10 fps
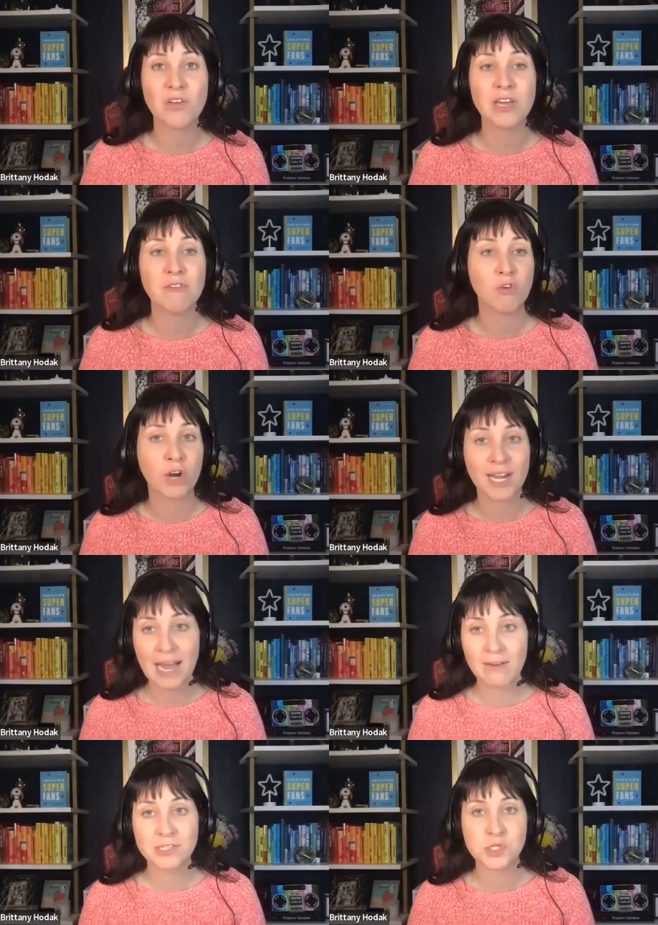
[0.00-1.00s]
looking for, and
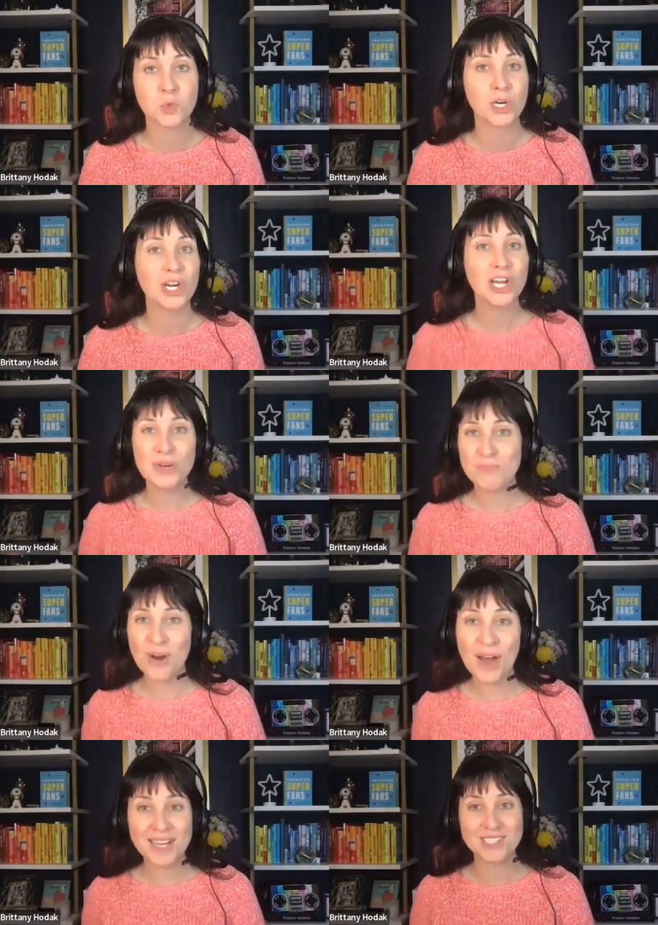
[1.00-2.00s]
how does your
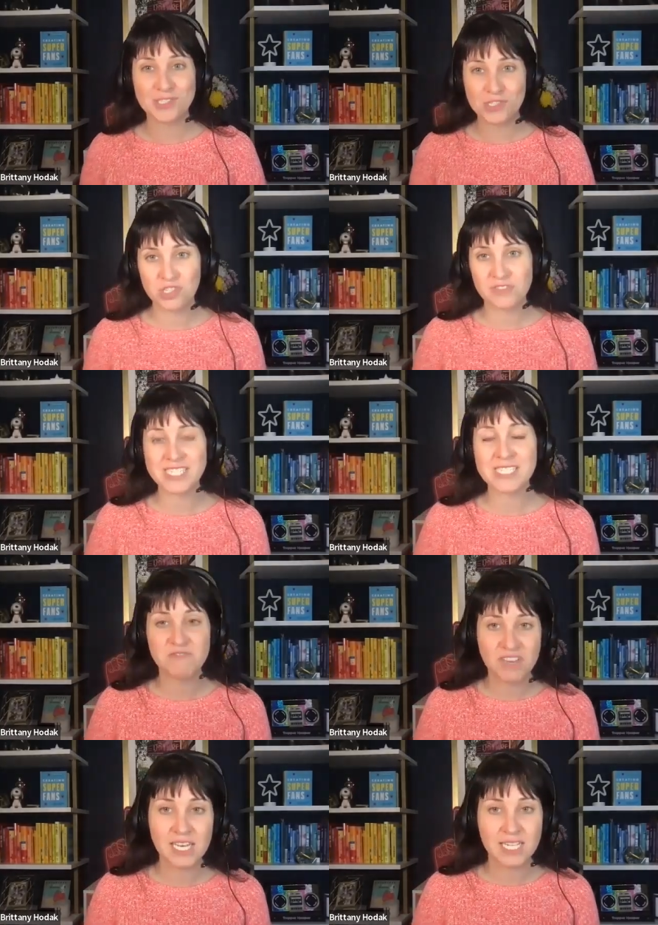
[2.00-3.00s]
product or service
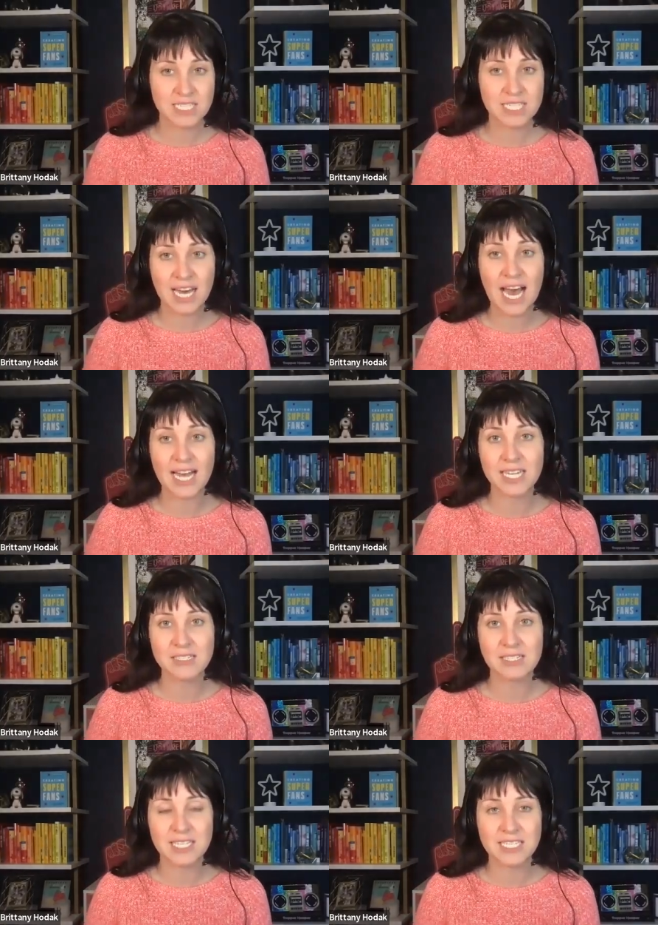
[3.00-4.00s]
fit into that
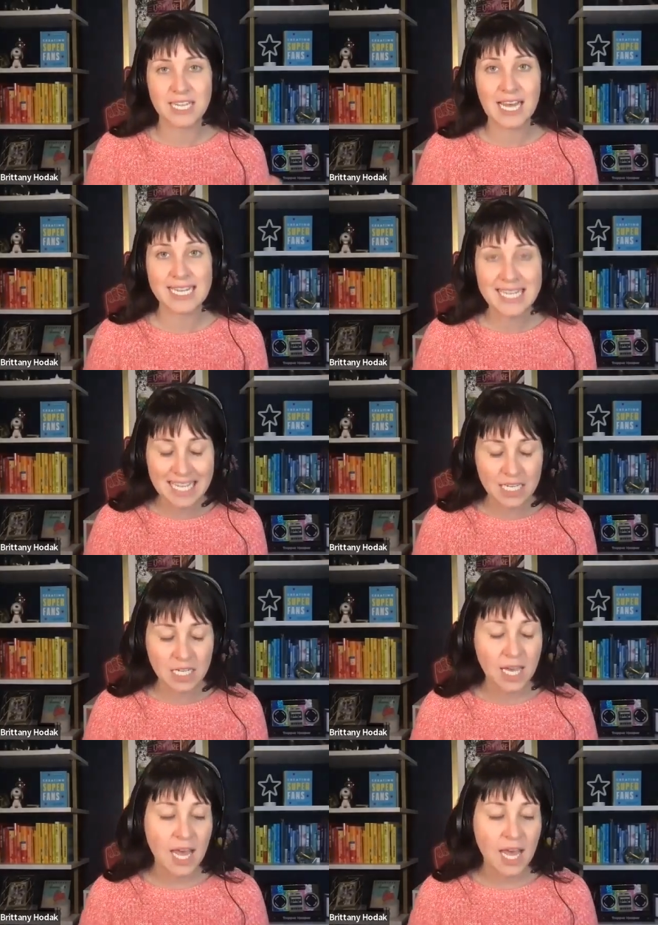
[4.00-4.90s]
need?